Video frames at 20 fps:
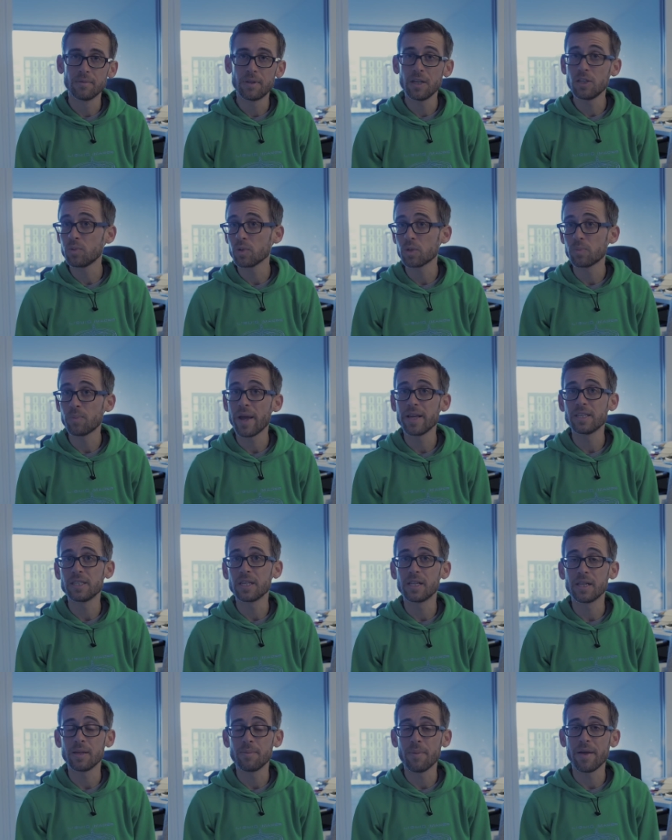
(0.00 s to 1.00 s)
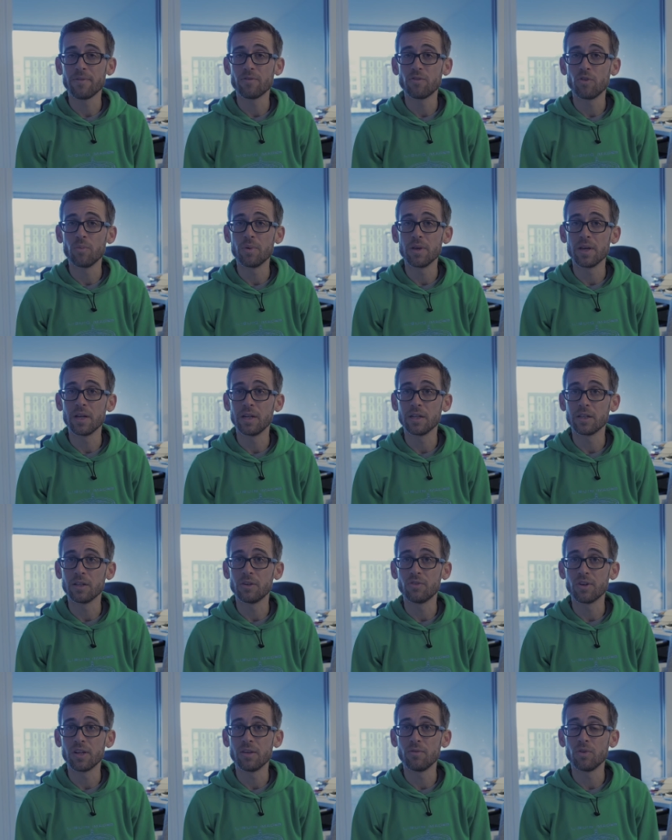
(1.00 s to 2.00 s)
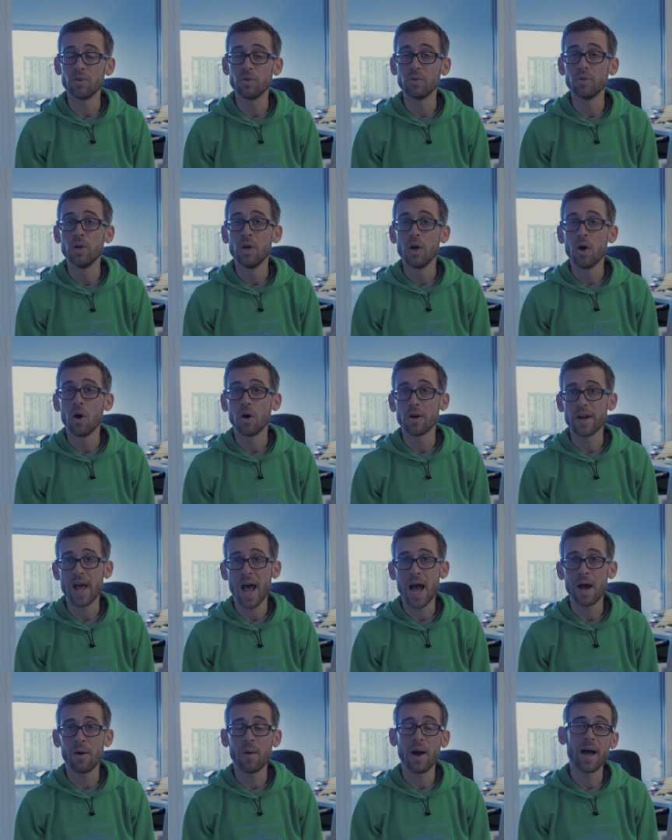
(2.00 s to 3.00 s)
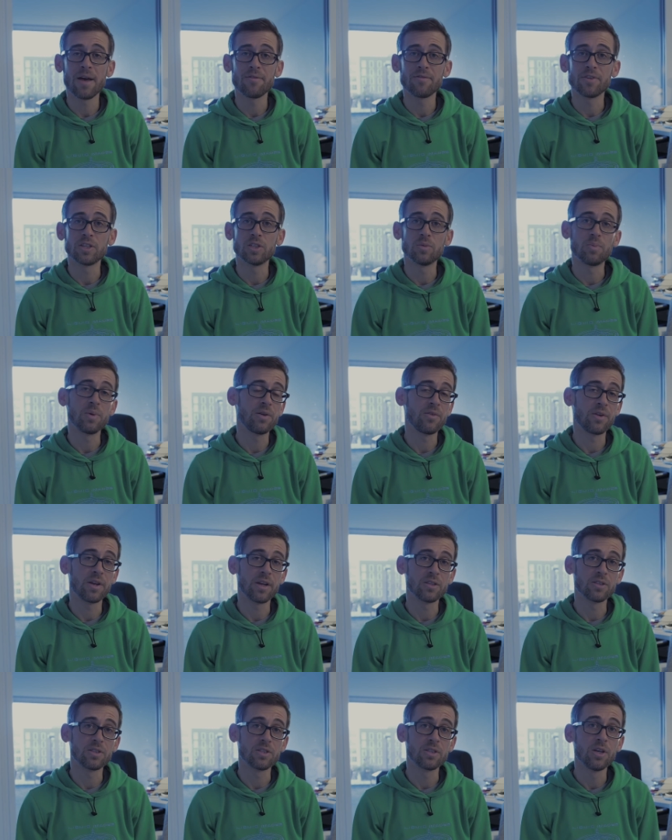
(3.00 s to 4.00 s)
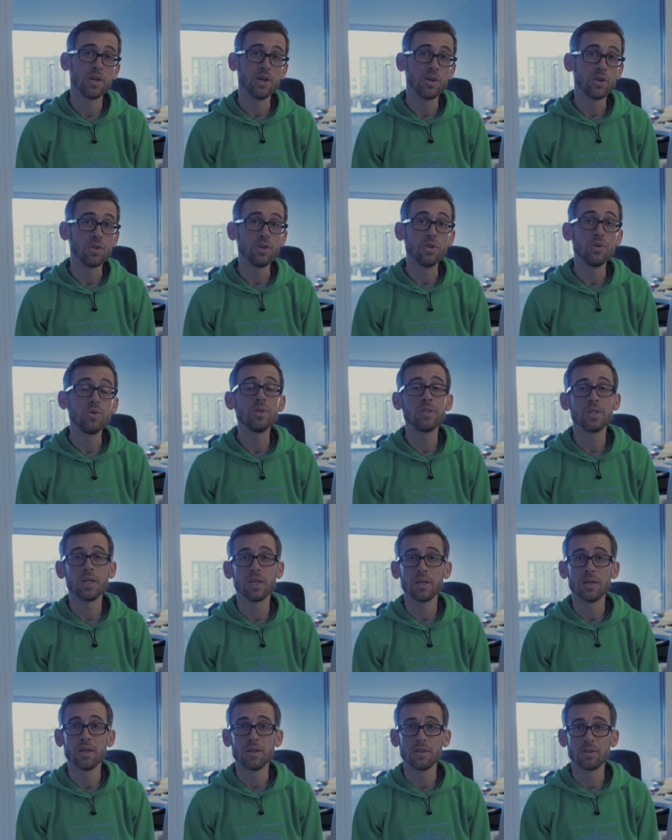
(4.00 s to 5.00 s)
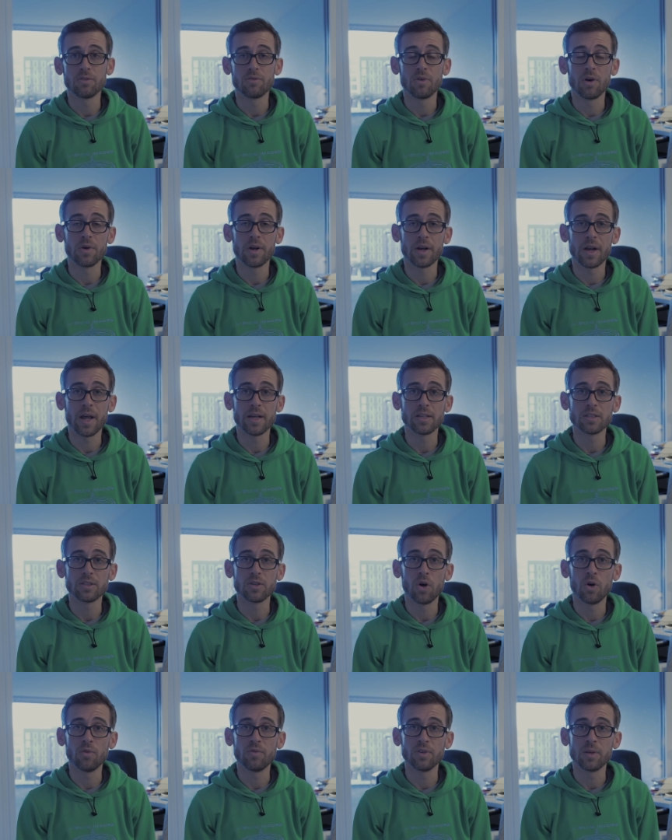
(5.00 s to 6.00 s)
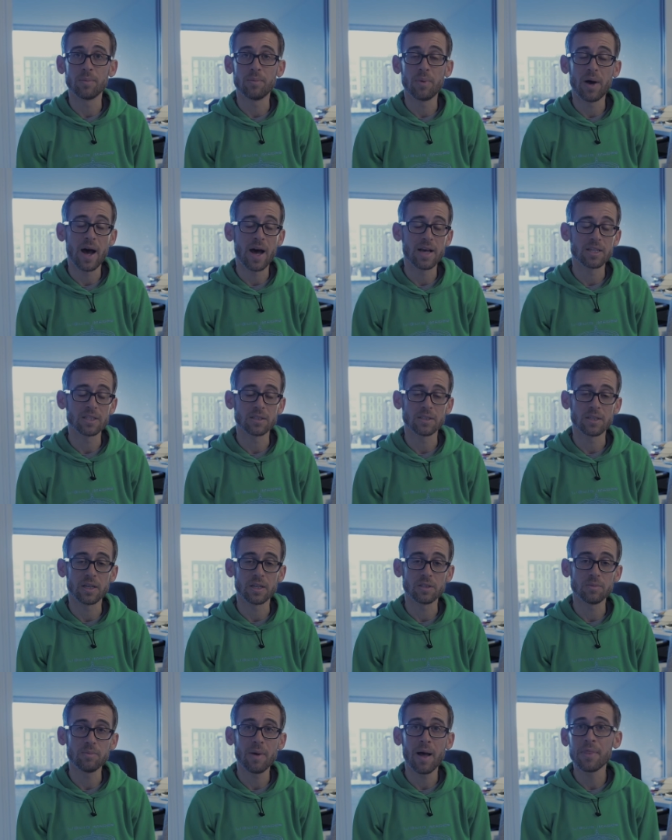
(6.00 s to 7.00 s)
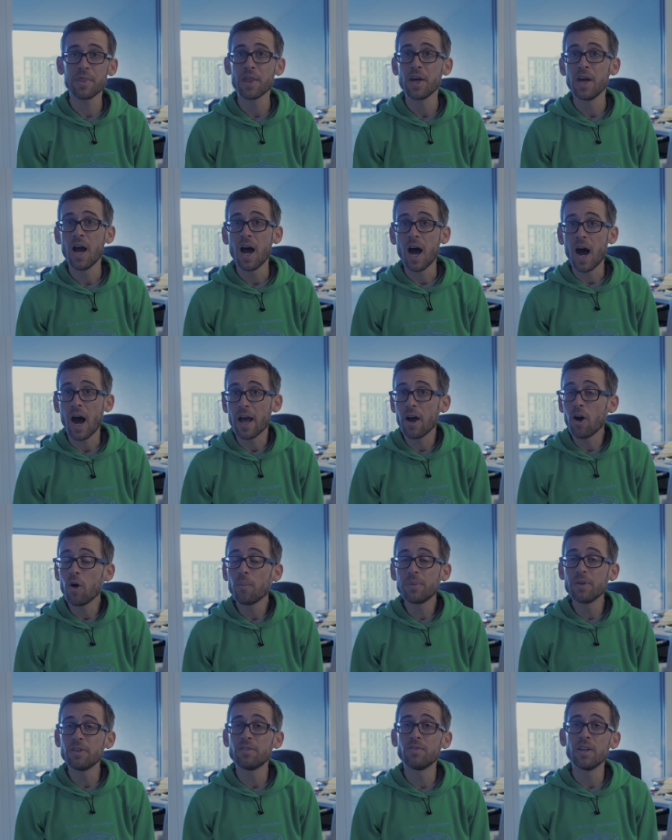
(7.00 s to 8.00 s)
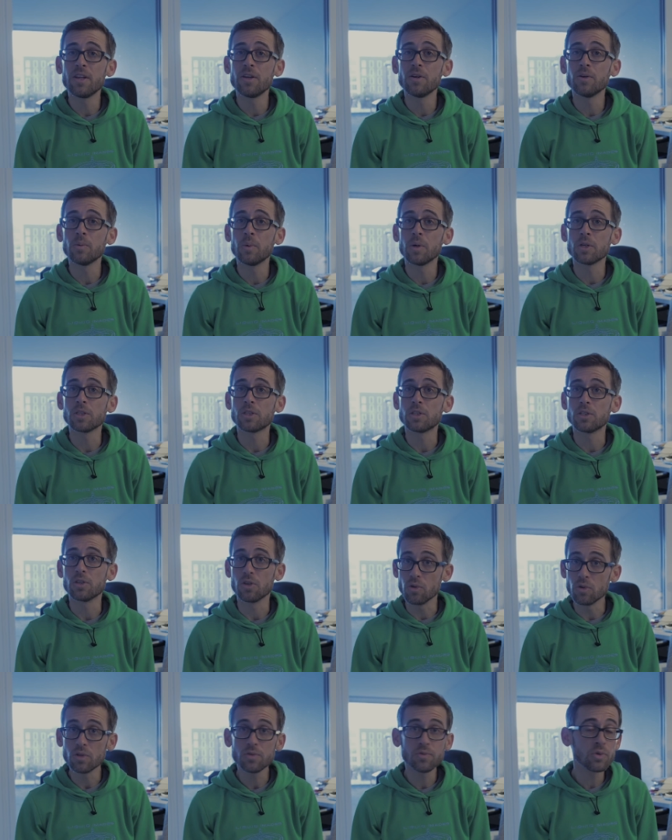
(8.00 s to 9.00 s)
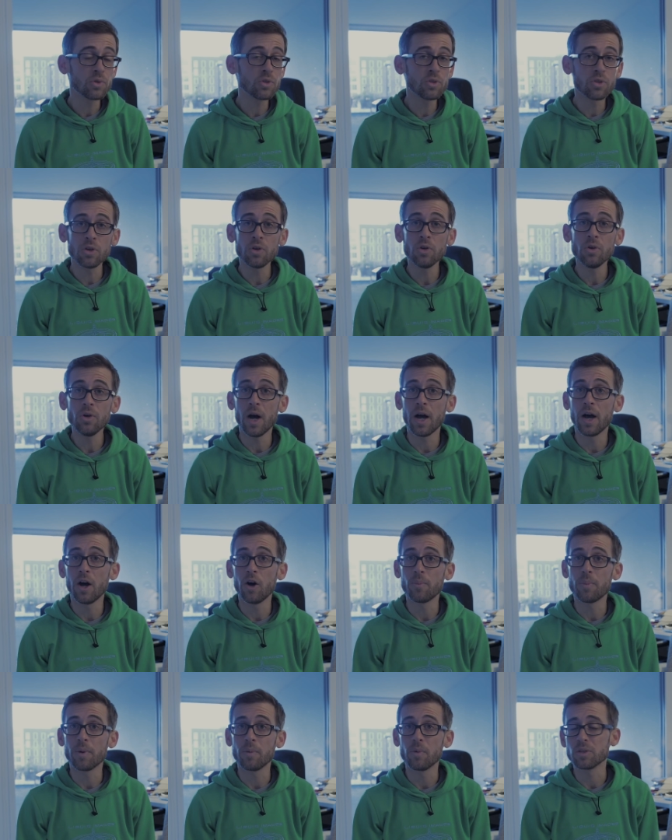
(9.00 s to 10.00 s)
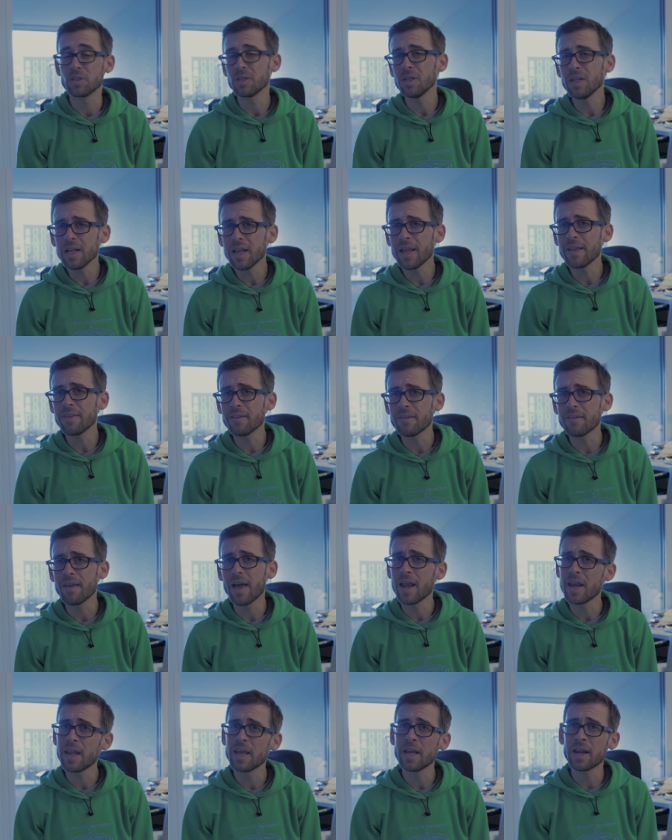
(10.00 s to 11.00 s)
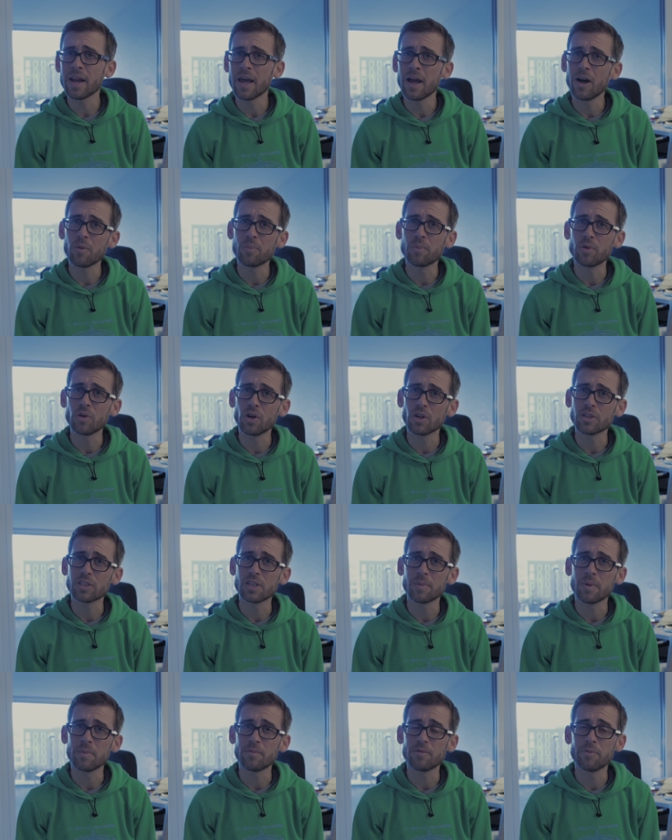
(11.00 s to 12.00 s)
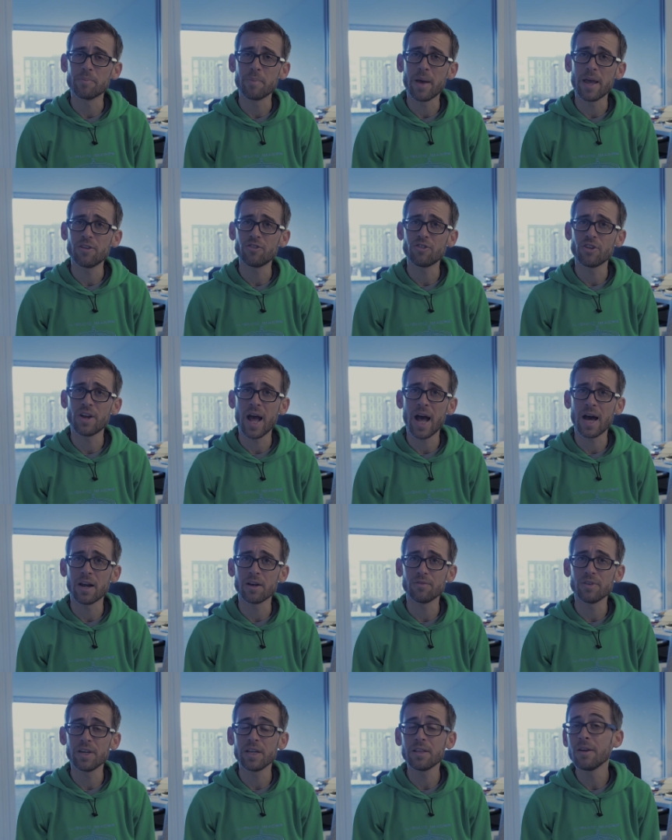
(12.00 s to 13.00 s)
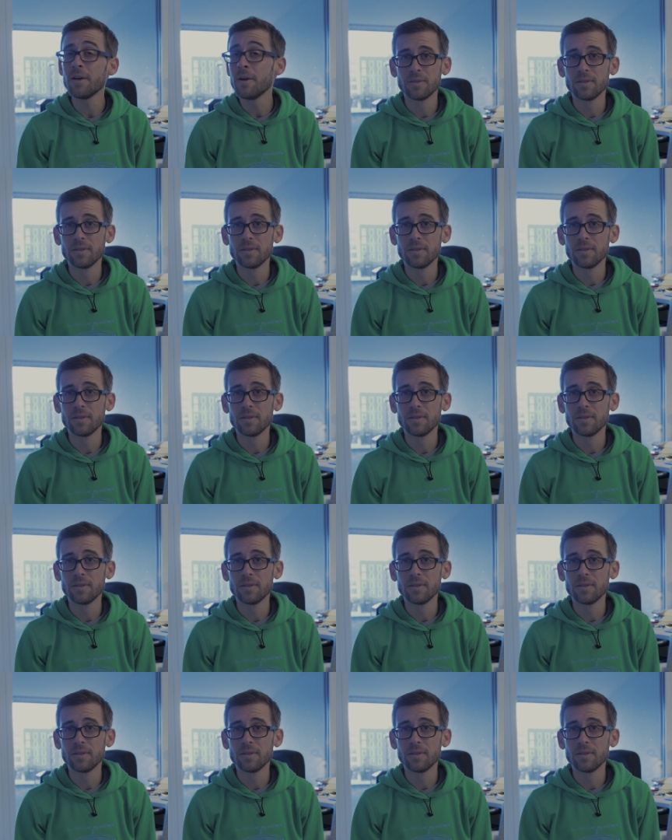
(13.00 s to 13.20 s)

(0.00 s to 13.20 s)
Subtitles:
This was basically meant to be a little review on how I've experienced using the Ronin-S over the past 6 months. I hope this video was useful to you, I hope it was a little entertaining, and I hope you got some information out of it.